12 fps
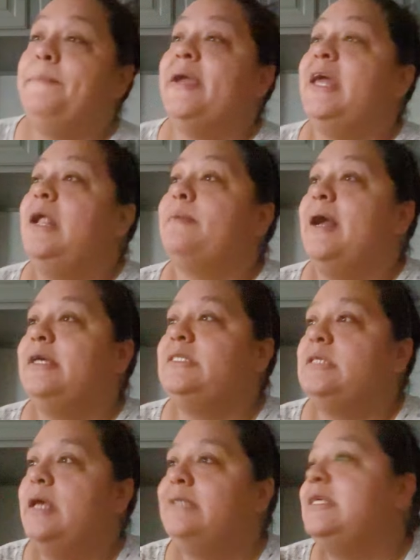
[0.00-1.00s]
Pick it up,
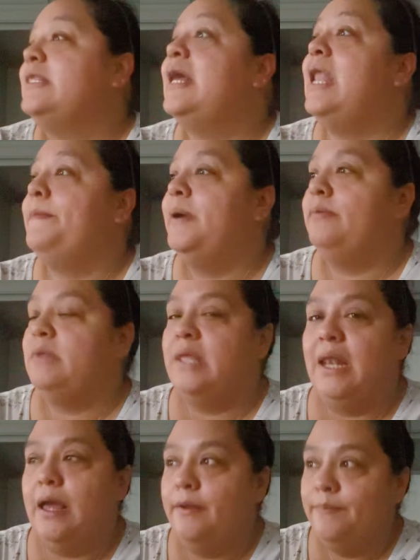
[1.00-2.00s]
guys. It's the tela. Pick up the
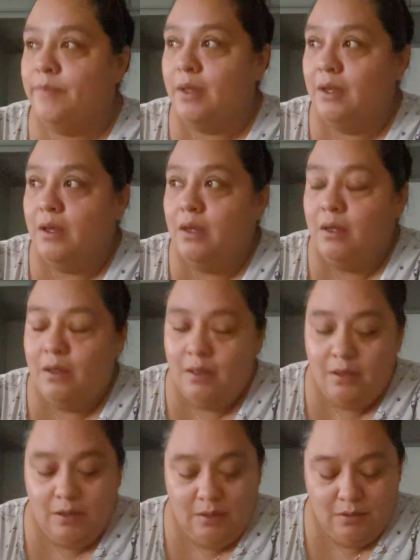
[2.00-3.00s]
tela.
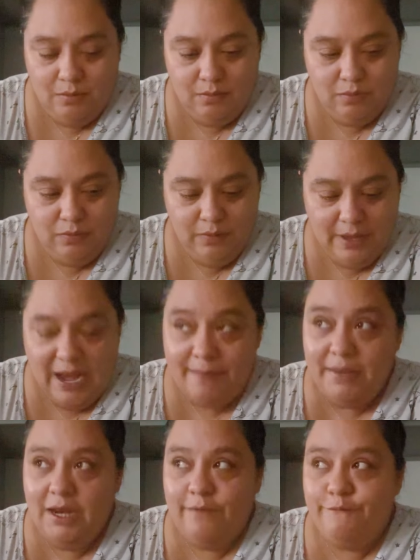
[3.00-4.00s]
And I'm
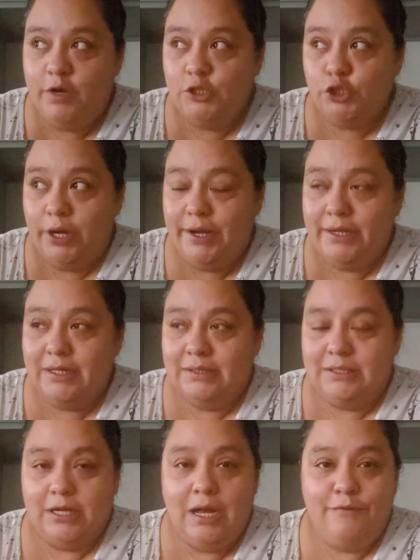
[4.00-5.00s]
getting frustrated because
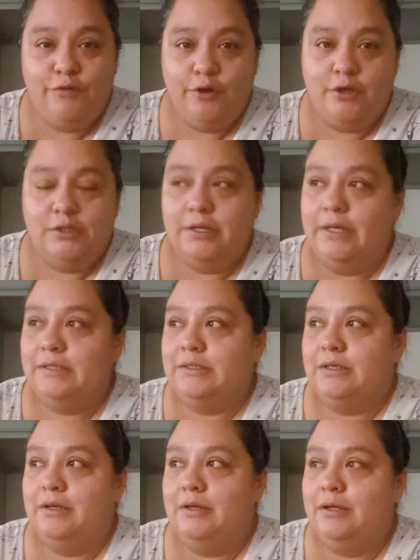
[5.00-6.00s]
the governor is,
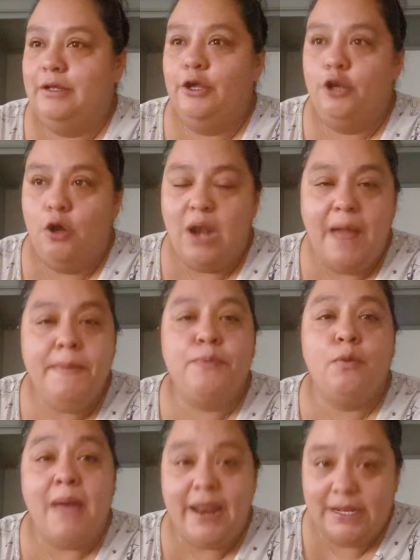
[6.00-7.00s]
you know, a lot of people
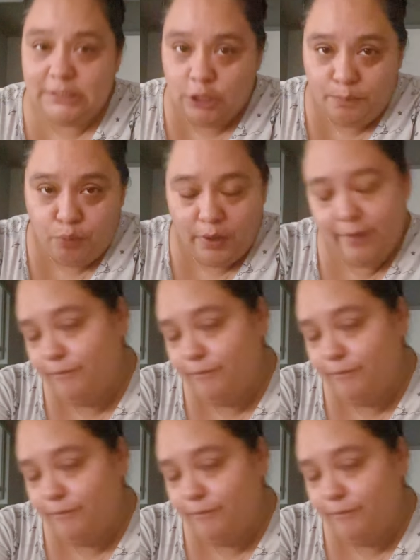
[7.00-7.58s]
are mad at CenterPoint.